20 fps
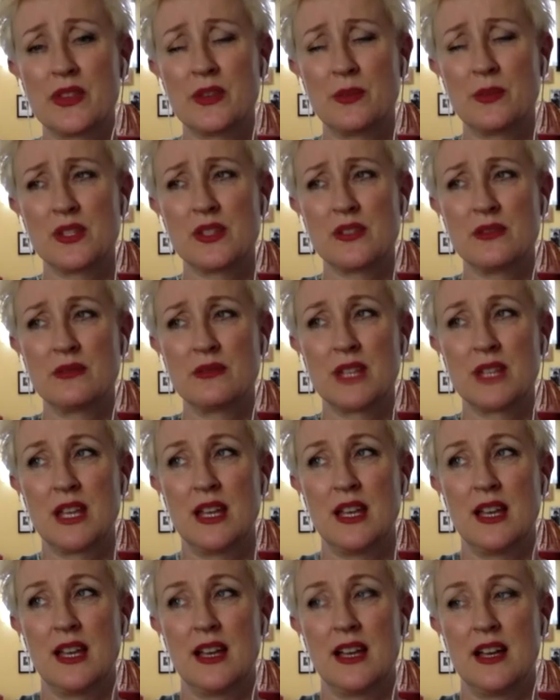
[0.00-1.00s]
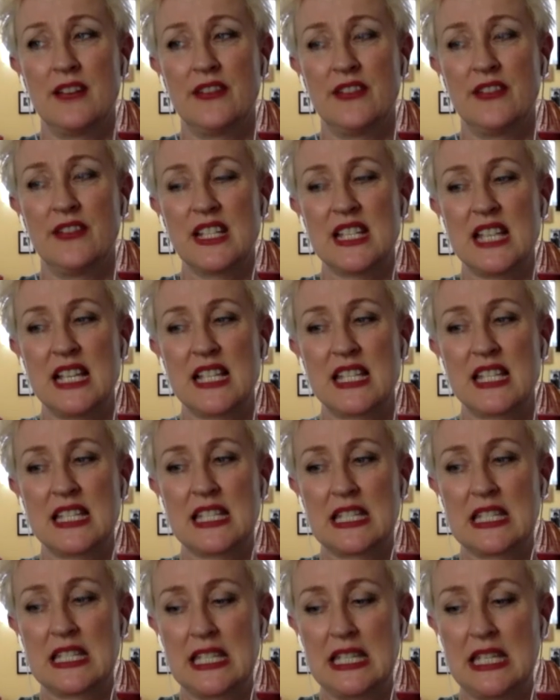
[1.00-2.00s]
It was a
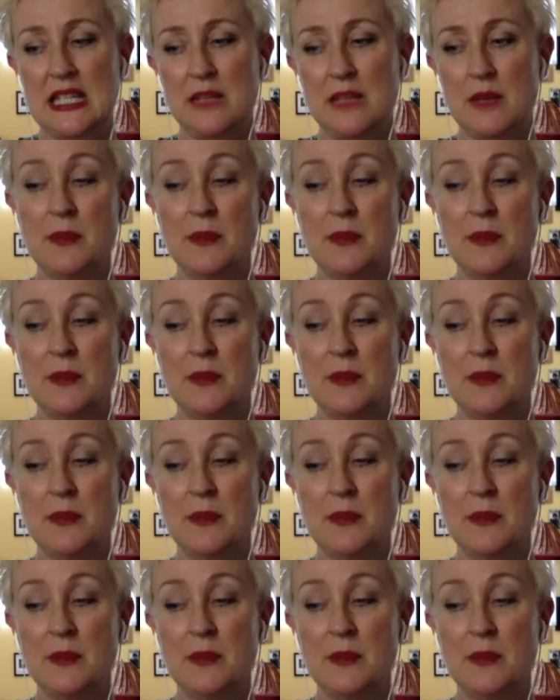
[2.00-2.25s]
fantastic team.